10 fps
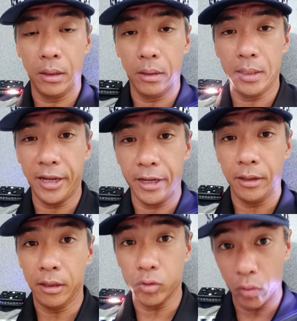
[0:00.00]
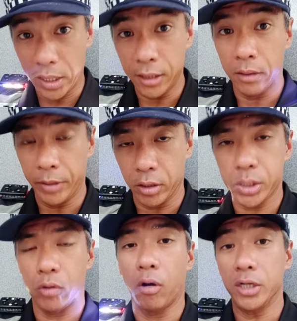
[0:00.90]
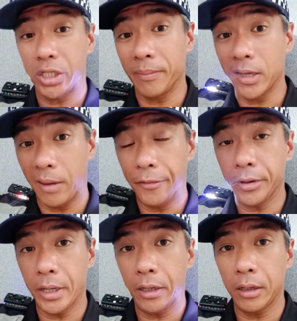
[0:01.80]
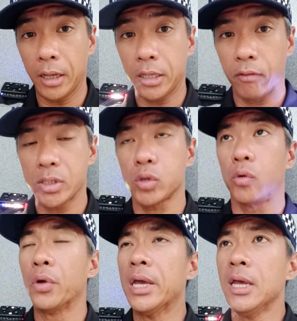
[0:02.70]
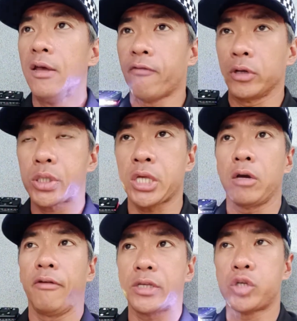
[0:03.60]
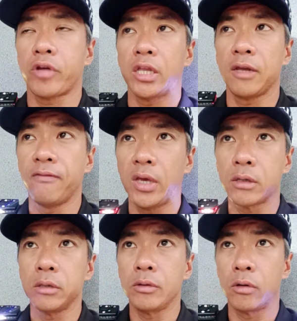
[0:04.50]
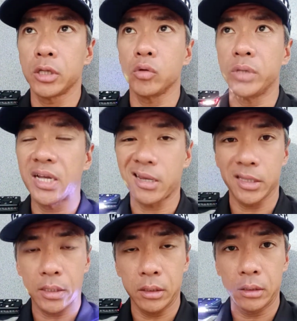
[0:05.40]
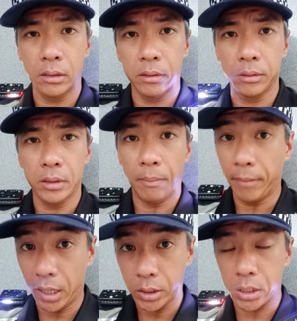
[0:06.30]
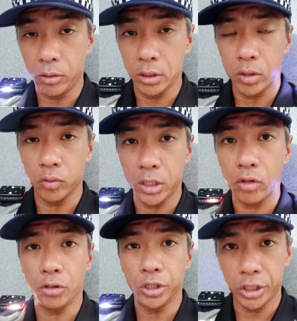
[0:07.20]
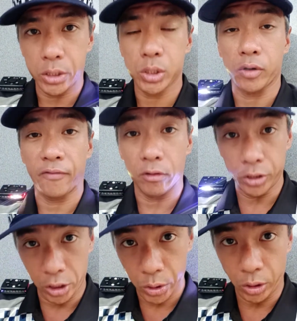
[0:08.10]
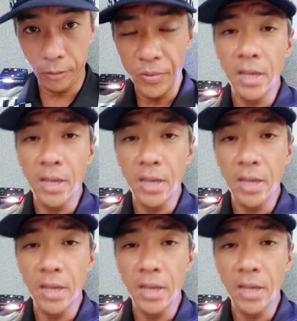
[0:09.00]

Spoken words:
lane to clear, because you all are jamming up, right? And he wants to, for the sake of extricating vehicle, in order to declutter the mess, in order to decongest traffic congestion,